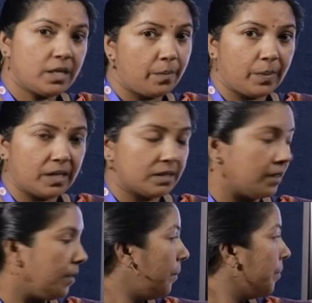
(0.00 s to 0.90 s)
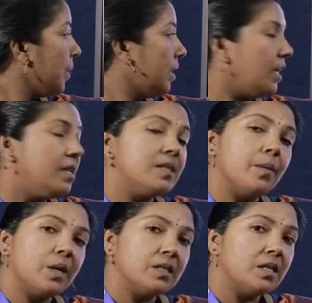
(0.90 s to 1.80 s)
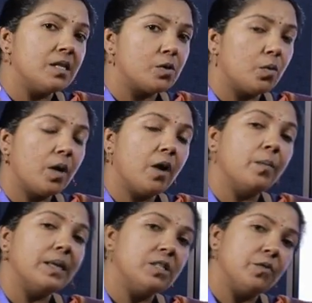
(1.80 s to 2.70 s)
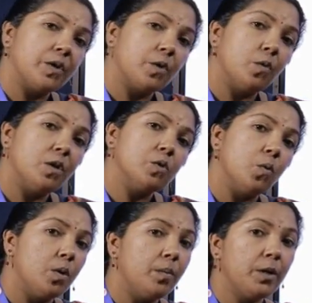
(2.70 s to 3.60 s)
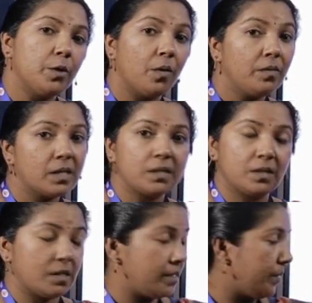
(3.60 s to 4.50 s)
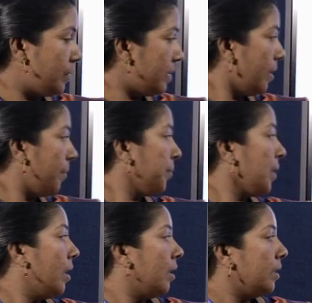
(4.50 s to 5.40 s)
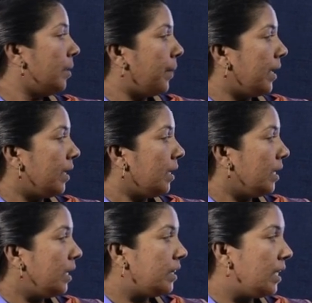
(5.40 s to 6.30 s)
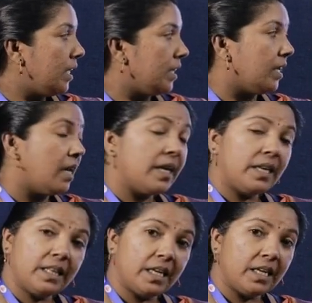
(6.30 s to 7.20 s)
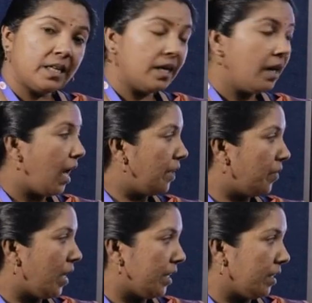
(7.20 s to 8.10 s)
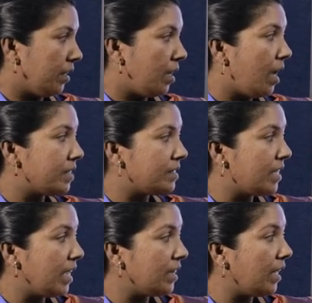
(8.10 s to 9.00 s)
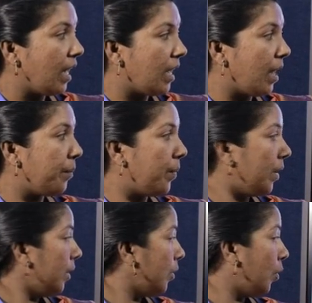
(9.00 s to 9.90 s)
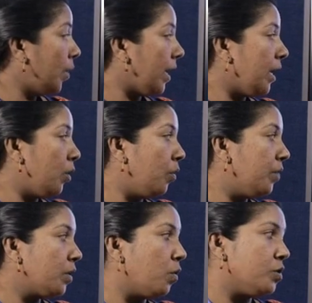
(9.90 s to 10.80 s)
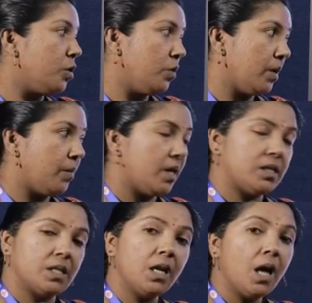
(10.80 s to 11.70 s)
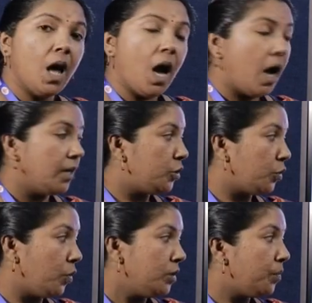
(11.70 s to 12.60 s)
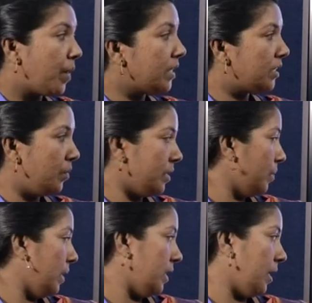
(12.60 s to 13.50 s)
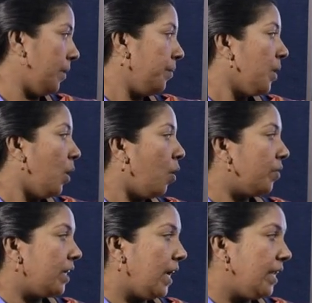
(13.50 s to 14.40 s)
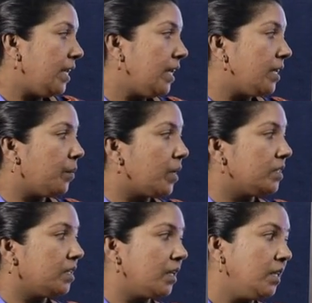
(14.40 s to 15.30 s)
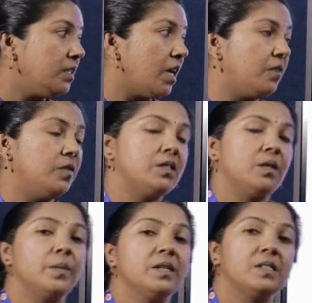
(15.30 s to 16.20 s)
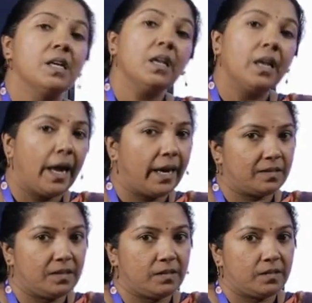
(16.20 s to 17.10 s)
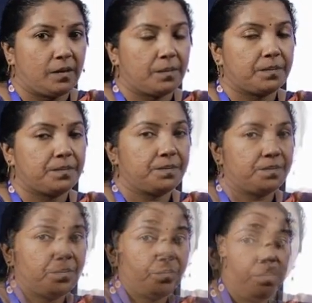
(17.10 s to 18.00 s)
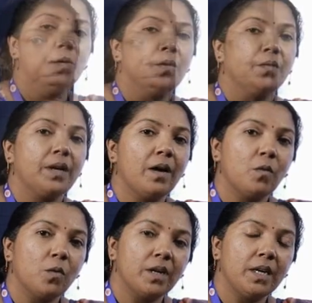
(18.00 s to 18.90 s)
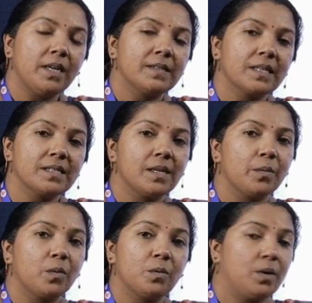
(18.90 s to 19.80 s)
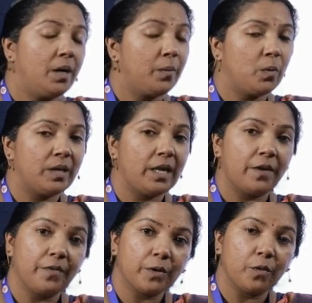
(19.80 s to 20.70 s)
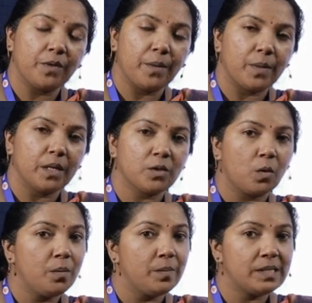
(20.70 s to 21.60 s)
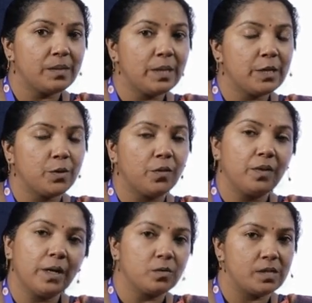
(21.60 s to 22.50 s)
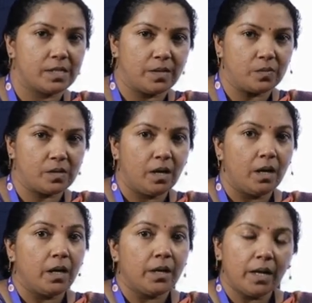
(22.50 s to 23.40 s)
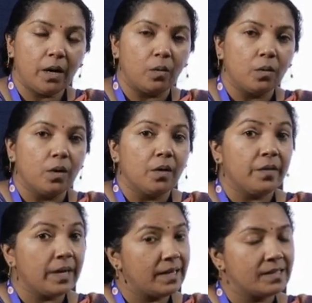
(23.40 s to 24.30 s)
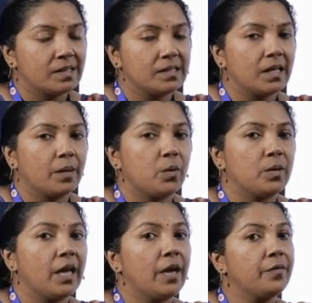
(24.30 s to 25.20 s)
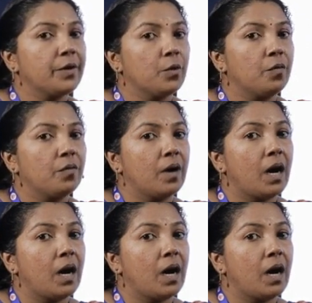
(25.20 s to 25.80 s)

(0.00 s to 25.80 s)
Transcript: temperature, that is, temperature does not have much effect on the solubility of such systems. The pair ethyl ether, diethyl ether and water has neither an upper nor a lower consolute temperature and shows partial miscibility over the entire temperature range at which the mixture exists. So, we have already discussed about the effect of temperature on miscibility of liquid systems. Now, we are discussing about the effect of